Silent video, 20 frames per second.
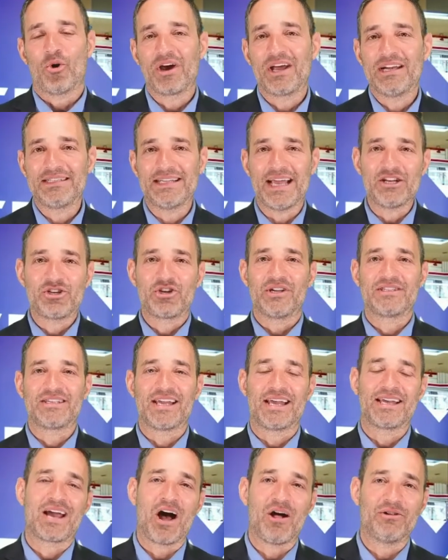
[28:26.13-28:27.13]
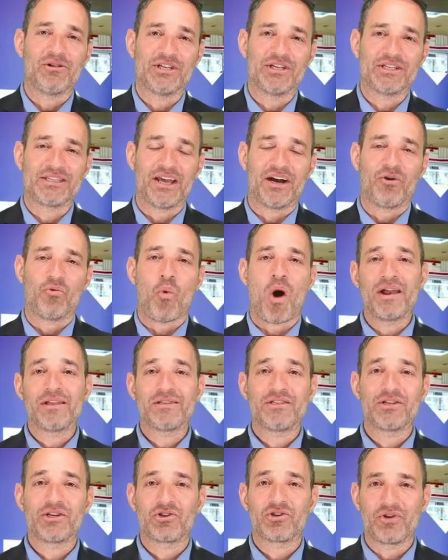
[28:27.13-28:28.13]
An organizational psychologist there
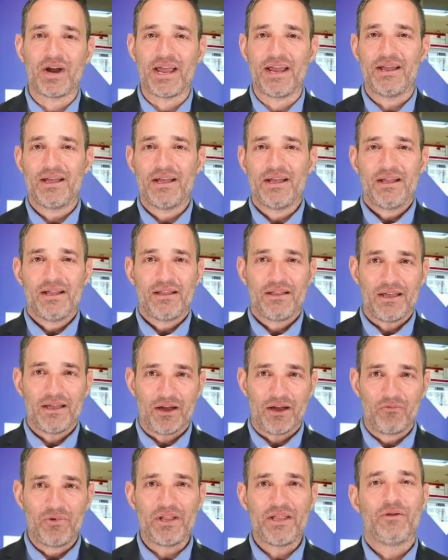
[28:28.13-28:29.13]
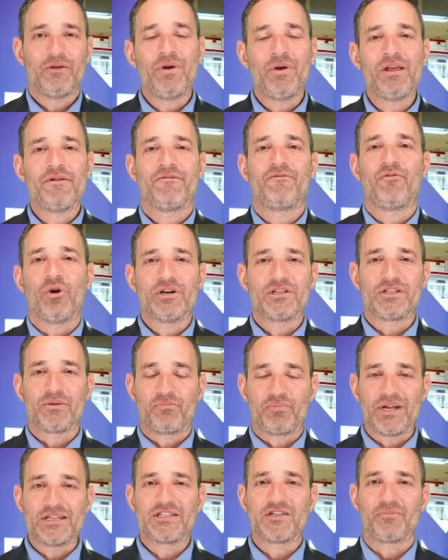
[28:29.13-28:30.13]
wanted to really reinforce
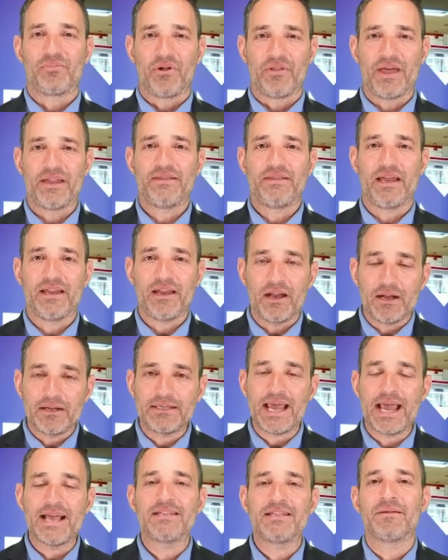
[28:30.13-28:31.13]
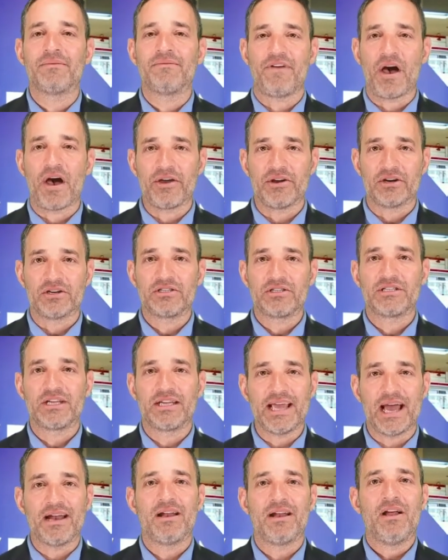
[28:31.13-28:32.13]
the principle that it takes some failures
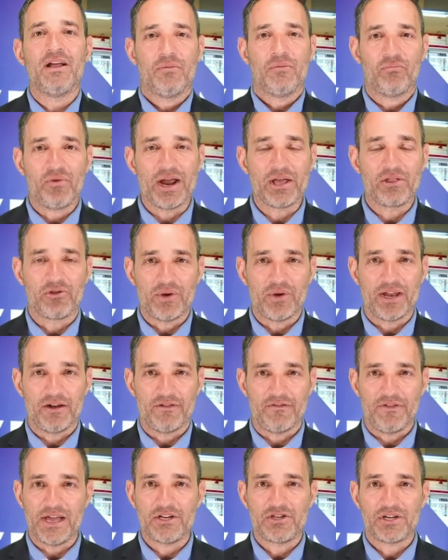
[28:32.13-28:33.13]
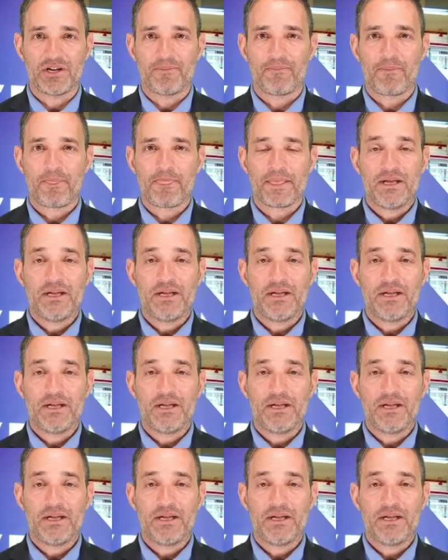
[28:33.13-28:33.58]
to get breakthrough innovation.